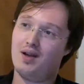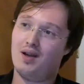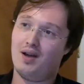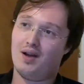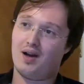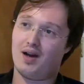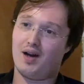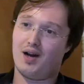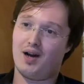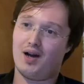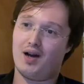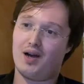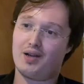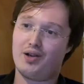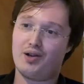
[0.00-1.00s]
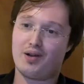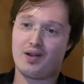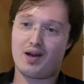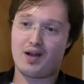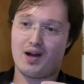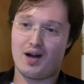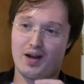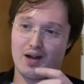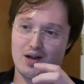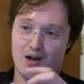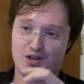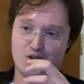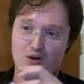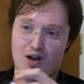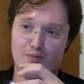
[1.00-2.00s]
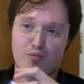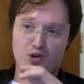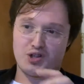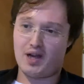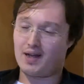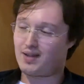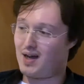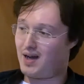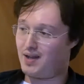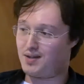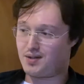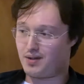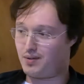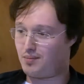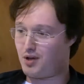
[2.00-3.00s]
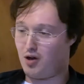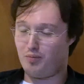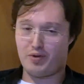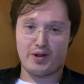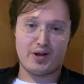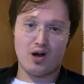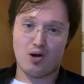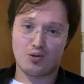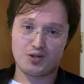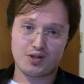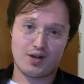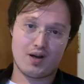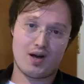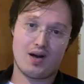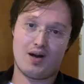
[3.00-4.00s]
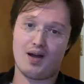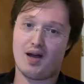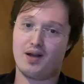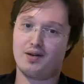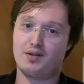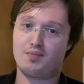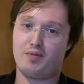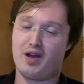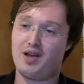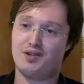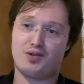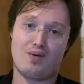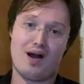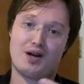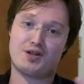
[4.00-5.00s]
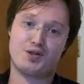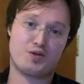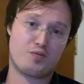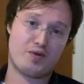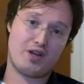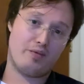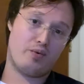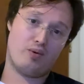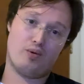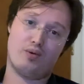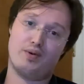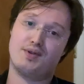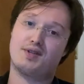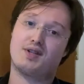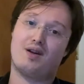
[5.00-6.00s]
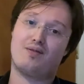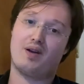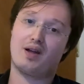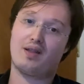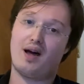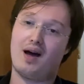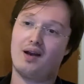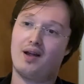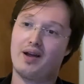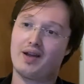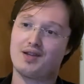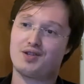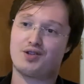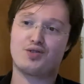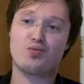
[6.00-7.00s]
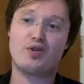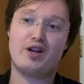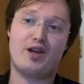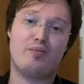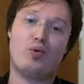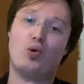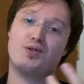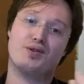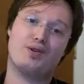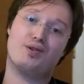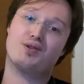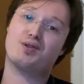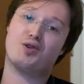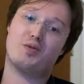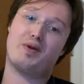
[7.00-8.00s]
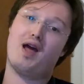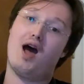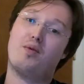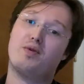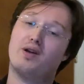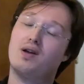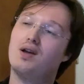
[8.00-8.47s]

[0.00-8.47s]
I try and project that into company culture and my interactions with people and stuff like that. It's just really important. You just got to be happy.